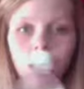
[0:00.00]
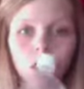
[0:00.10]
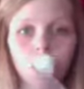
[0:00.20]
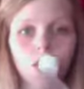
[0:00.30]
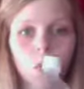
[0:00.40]

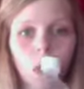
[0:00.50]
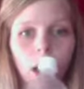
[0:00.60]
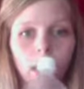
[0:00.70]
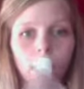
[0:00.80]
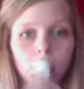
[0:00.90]
You just
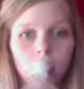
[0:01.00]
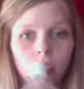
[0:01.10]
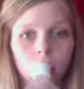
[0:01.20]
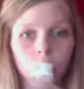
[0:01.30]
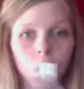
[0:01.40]
want
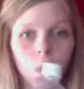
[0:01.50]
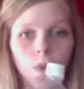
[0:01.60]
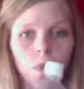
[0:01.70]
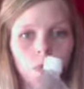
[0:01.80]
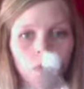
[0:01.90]

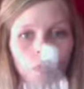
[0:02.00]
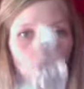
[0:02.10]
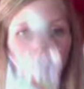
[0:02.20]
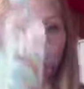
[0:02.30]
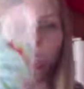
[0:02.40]

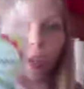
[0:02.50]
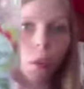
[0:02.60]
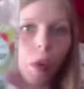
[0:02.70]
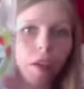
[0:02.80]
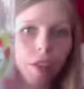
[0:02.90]

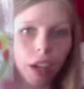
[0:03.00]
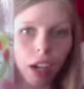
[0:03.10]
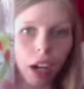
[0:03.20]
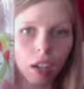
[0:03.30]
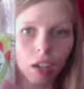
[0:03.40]
distilled white
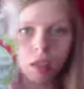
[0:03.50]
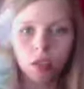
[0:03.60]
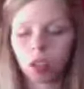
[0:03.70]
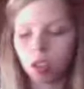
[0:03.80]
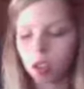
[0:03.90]
vinegar.
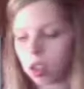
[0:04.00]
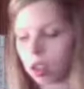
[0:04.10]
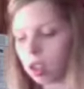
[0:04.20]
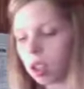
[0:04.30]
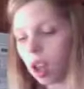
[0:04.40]

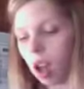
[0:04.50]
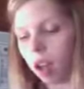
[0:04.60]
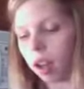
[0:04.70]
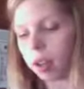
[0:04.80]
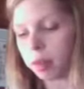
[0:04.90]

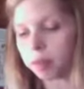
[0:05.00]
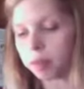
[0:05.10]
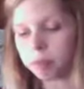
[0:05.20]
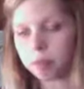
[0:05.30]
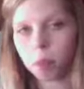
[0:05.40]

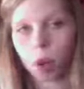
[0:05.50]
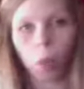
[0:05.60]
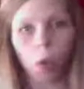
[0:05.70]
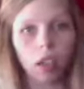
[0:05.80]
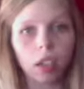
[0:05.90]
Put
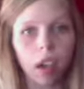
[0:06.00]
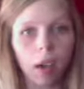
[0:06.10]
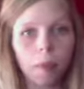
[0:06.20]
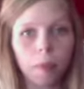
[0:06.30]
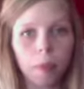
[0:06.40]
1
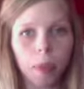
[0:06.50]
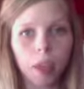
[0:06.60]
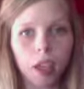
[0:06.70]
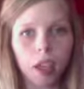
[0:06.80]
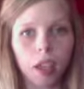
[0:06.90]
cup
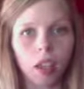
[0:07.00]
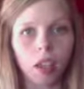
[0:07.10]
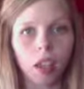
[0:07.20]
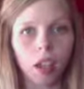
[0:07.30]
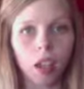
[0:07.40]

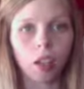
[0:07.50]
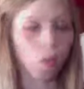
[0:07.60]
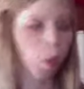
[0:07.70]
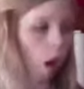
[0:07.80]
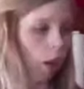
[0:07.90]
in
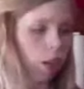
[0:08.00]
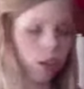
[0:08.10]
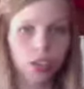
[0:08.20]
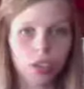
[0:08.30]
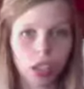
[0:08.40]
water
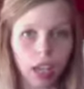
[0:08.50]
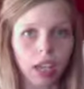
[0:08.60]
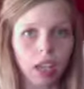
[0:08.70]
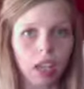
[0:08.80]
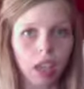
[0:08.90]
in your
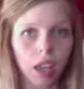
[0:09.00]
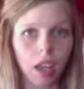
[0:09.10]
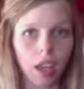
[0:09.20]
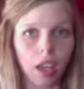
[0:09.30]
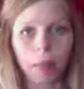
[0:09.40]
sink,
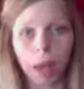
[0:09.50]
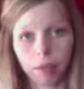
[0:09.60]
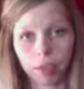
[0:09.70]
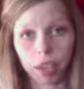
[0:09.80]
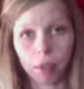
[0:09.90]
and
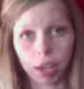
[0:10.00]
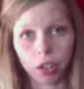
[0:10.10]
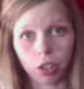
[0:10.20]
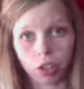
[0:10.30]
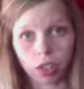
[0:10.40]
obviously make
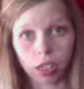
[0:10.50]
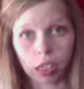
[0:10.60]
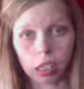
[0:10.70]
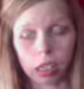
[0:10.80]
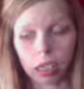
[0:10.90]
sure your sink's
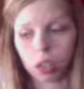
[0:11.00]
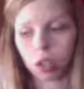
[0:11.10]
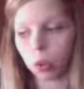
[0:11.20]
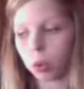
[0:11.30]
clean too.